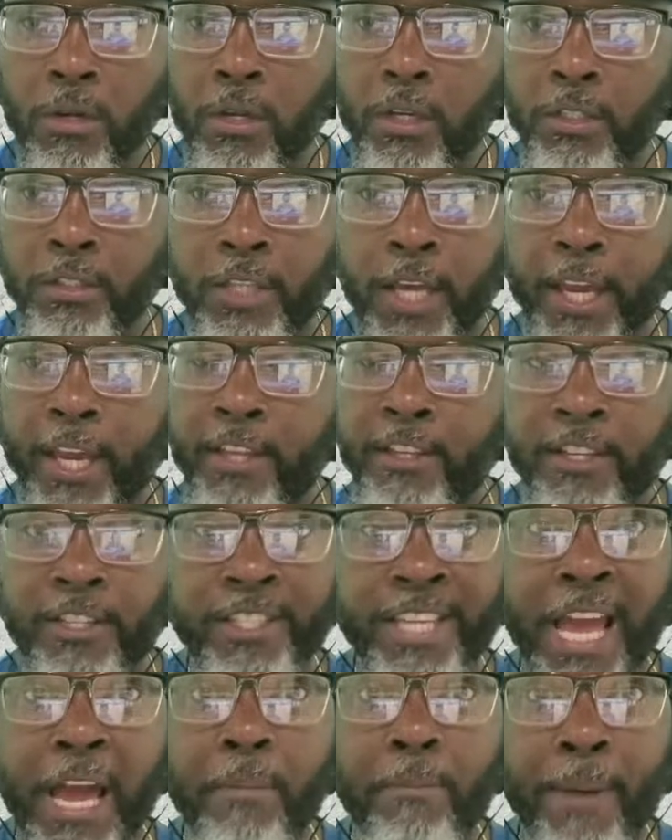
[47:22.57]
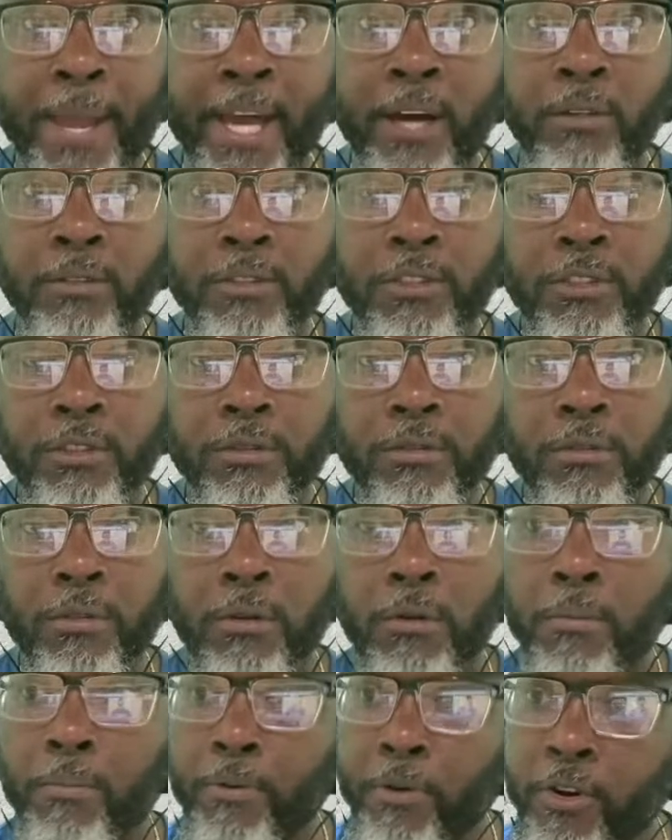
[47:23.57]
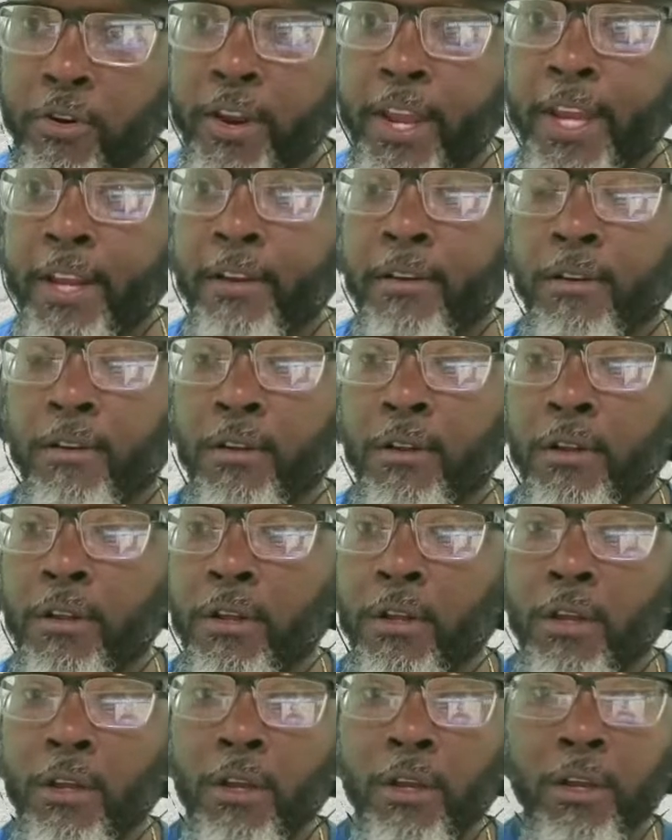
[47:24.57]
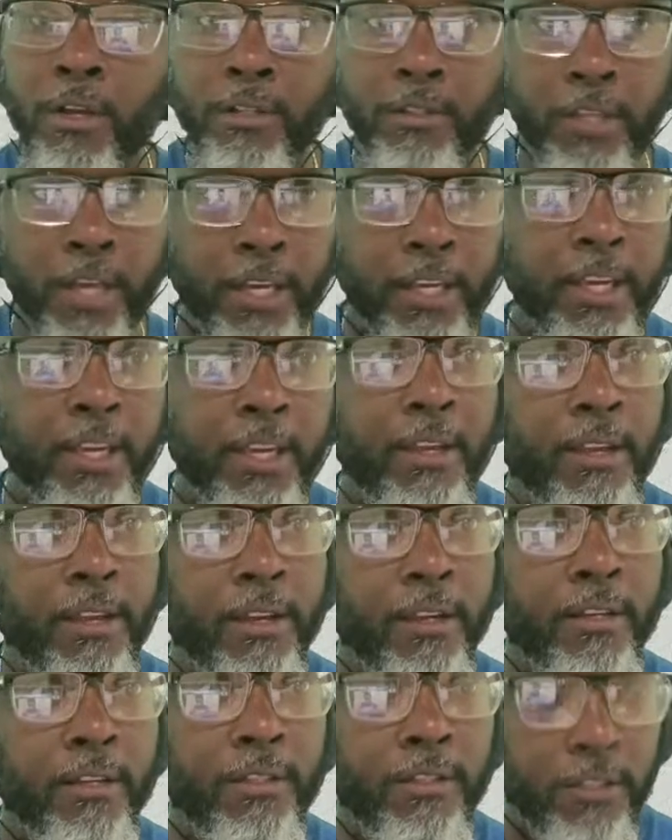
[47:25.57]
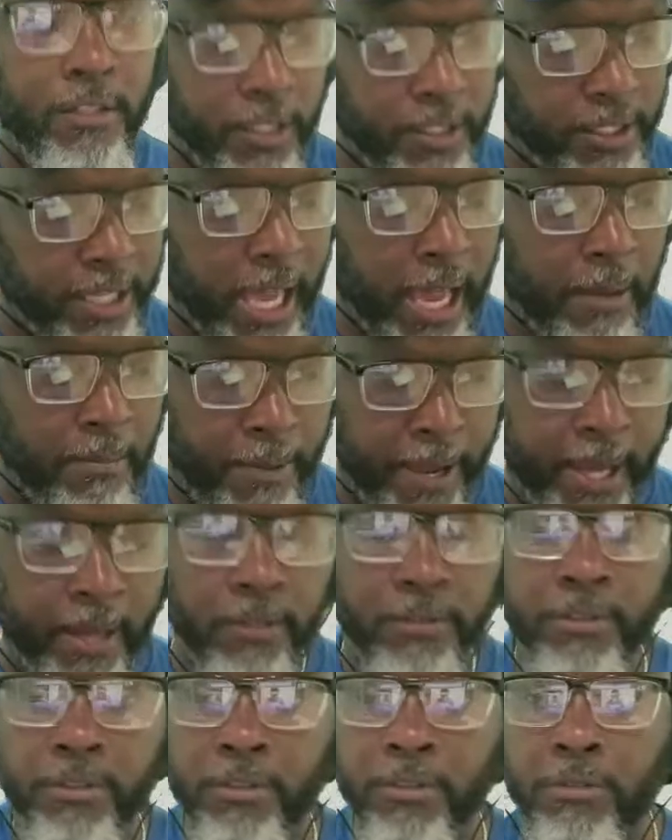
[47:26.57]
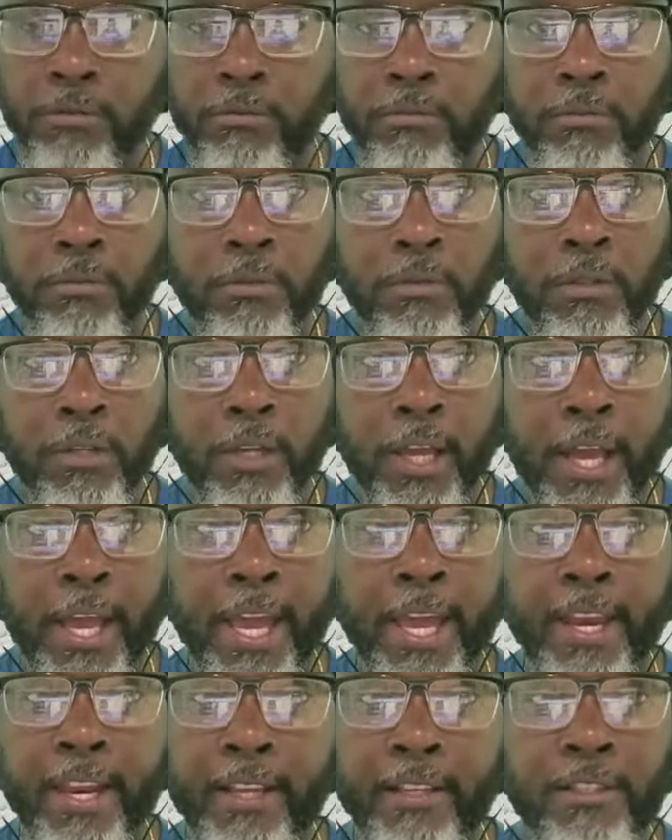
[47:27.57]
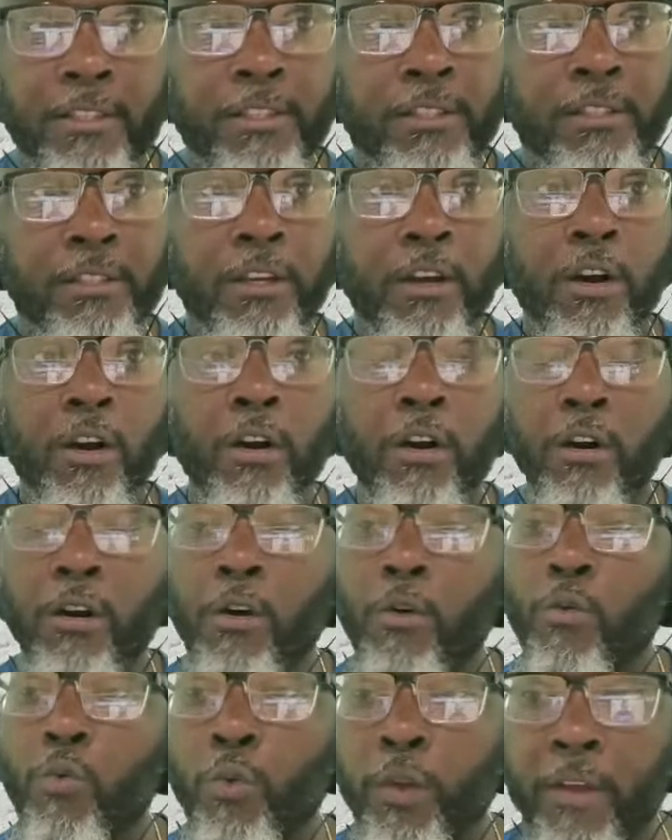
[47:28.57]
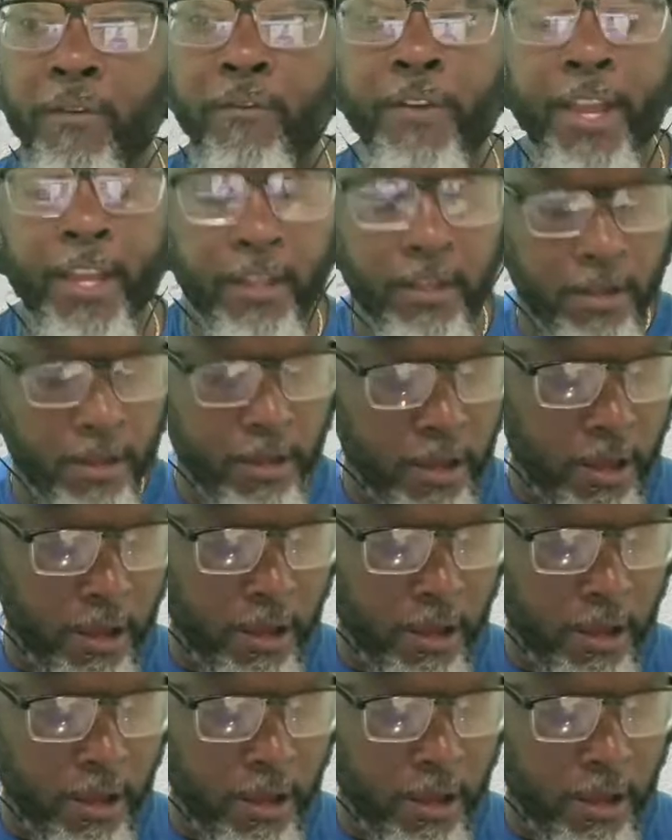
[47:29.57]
Kentucky just got bounced, period. Kentucky just got bounced. And it's a horrific